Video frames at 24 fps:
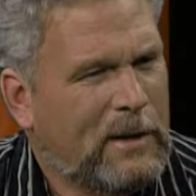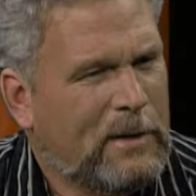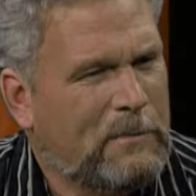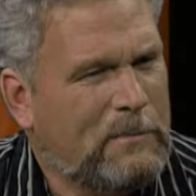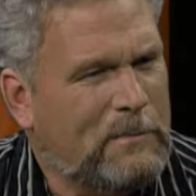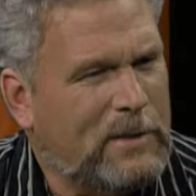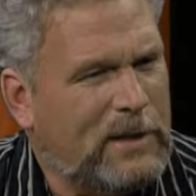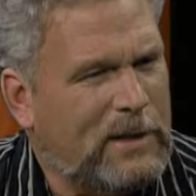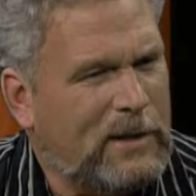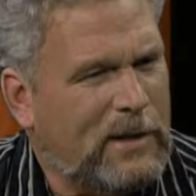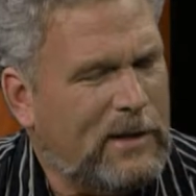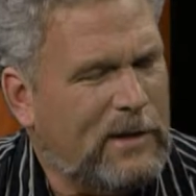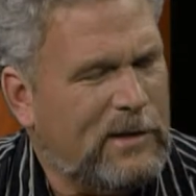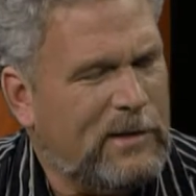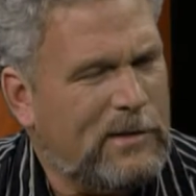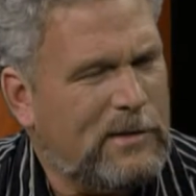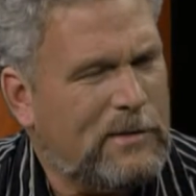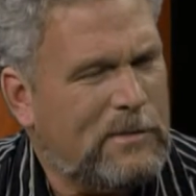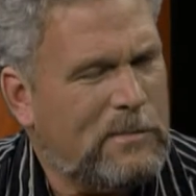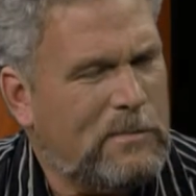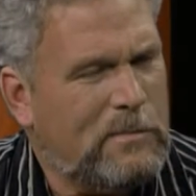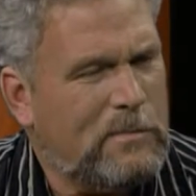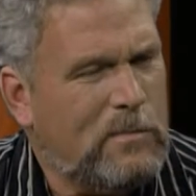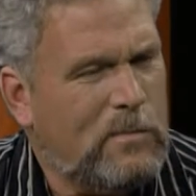
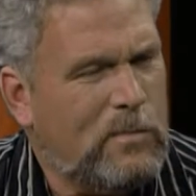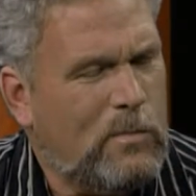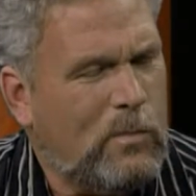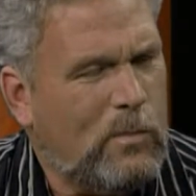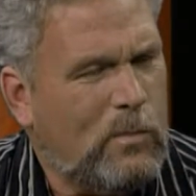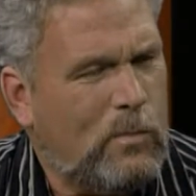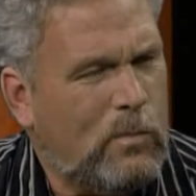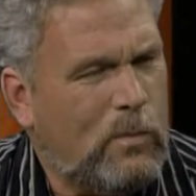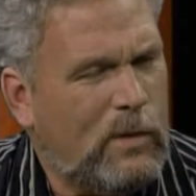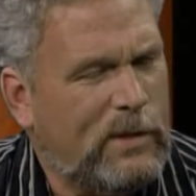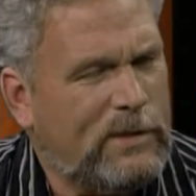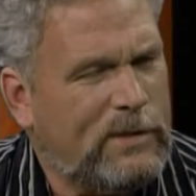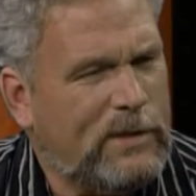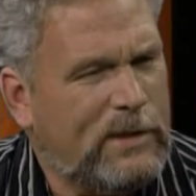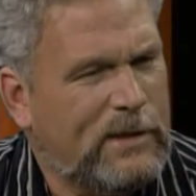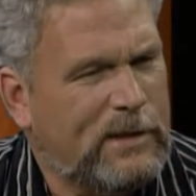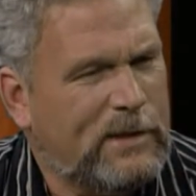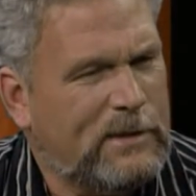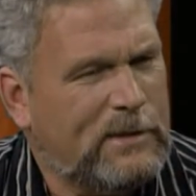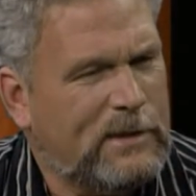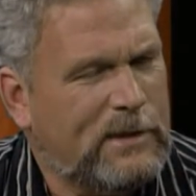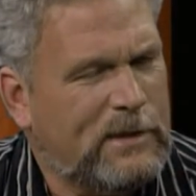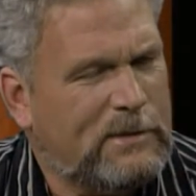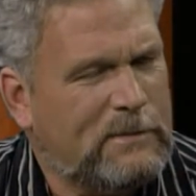because one
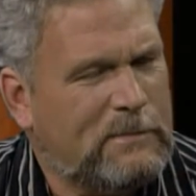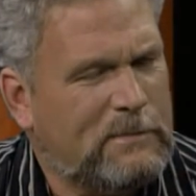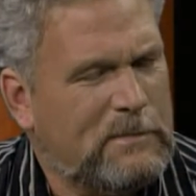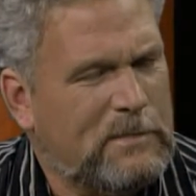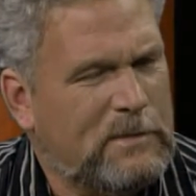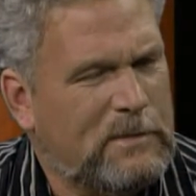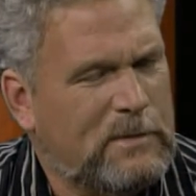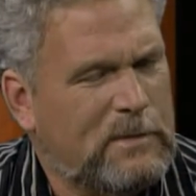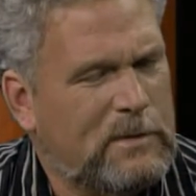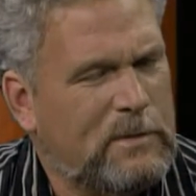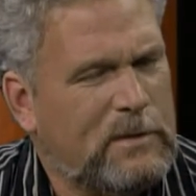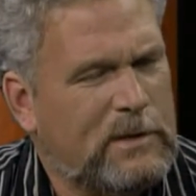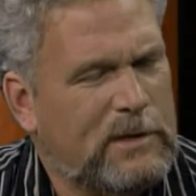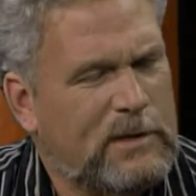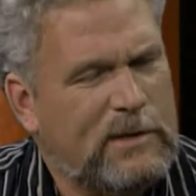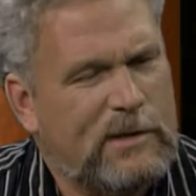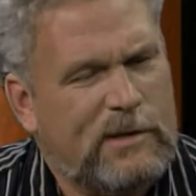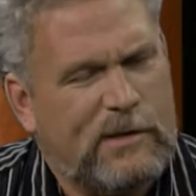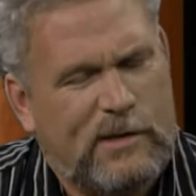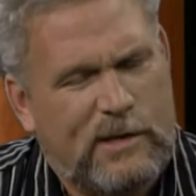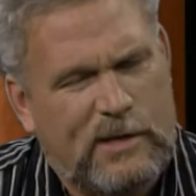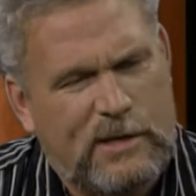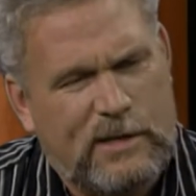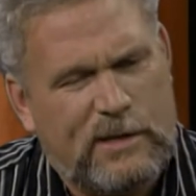thing that you can
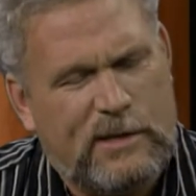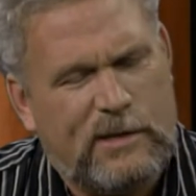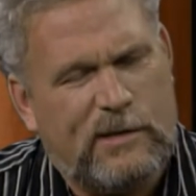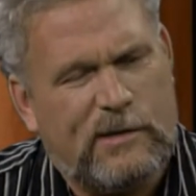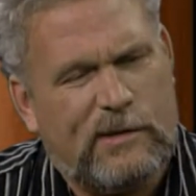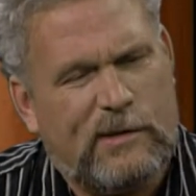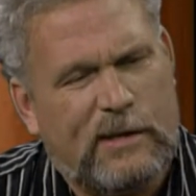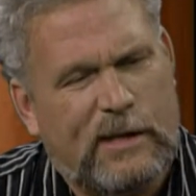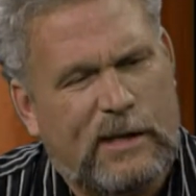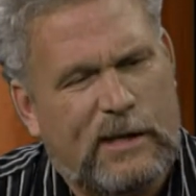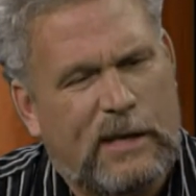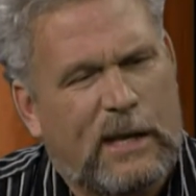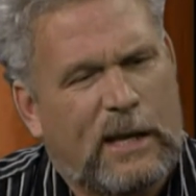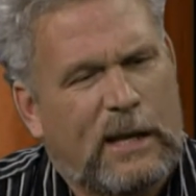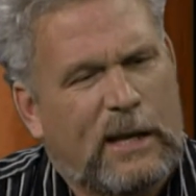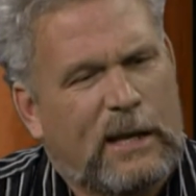see is that